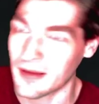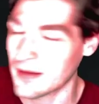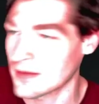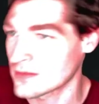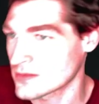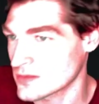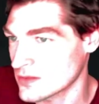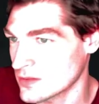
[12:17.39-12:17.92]

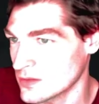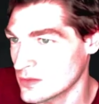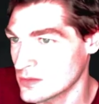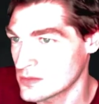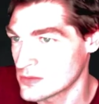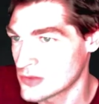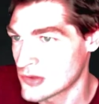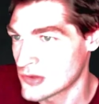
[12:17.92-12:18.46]
So
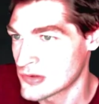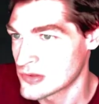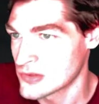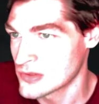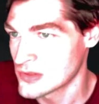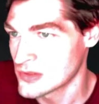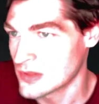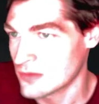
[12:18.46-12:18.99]

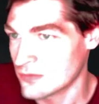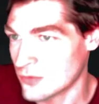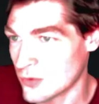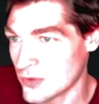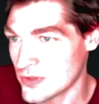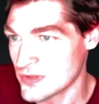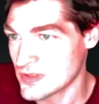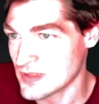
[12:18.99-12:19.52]

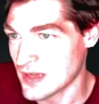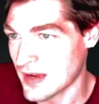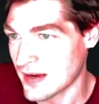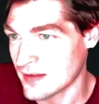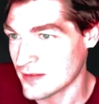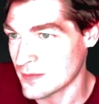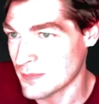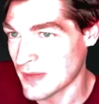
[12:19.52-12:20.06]
Forest
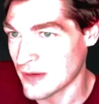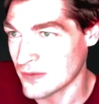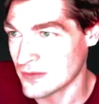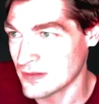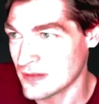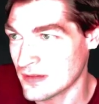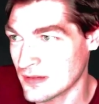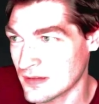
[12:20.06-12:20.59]
Island
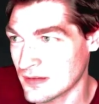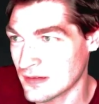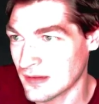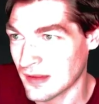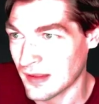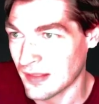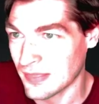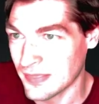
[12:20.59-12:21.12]
Mountain.
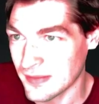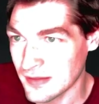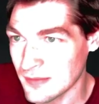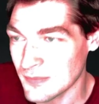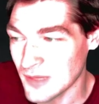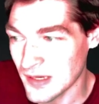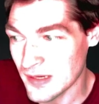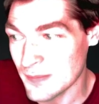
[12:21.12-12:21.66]
I think I'm
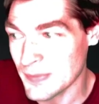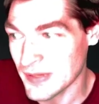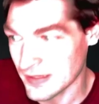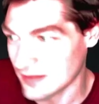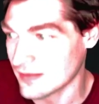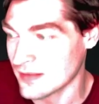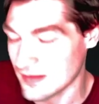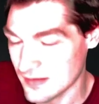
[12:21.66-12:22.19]
gotta pick
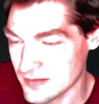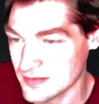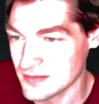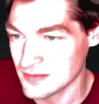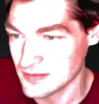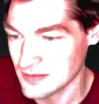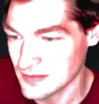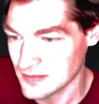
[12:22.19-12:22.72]
this.
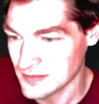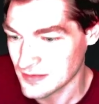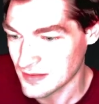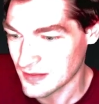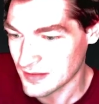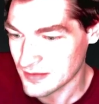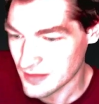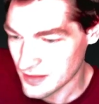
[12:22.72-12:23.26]

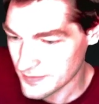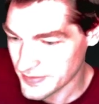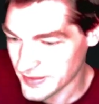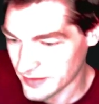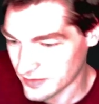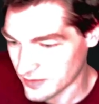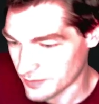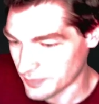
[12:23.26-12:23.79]
Gotta pick
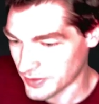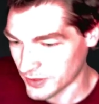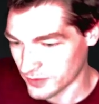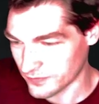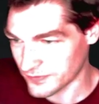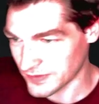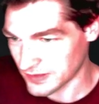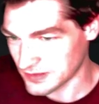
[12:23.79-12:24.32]
the
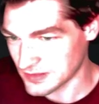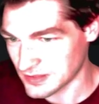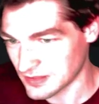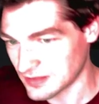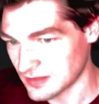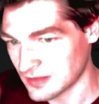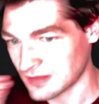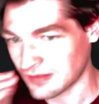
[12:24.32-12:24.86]
perfect
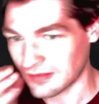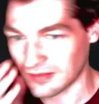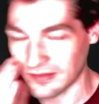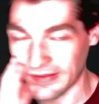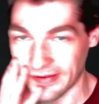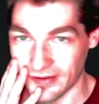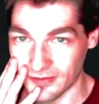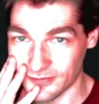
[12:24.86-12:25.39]

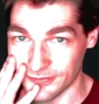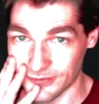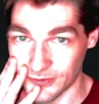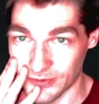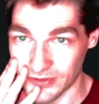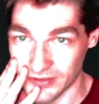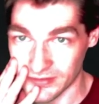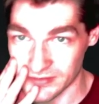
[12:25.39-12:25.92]
land for
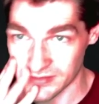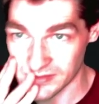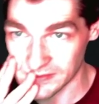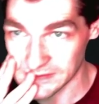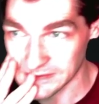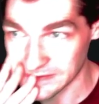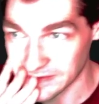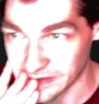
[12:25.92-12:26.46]
us,
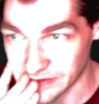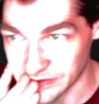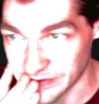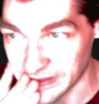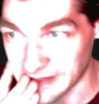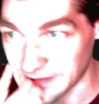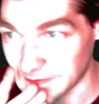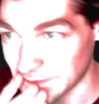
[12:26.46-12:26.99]
the
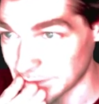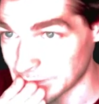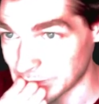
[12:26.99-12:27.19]
Triome.